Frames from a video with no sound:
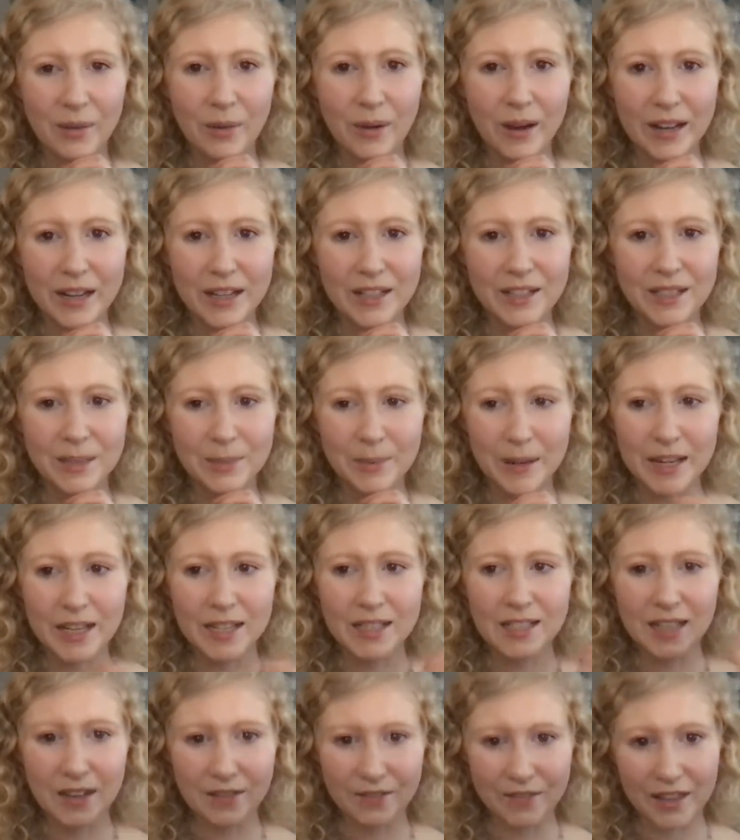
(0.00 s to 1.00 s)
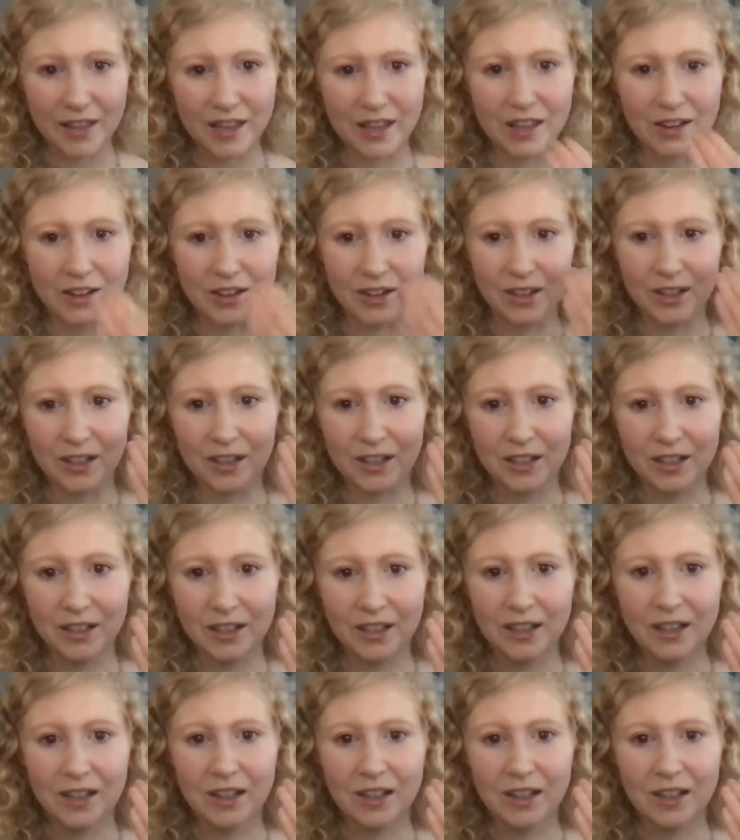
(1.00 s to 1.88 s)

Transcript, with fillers: quiet space, have the inner,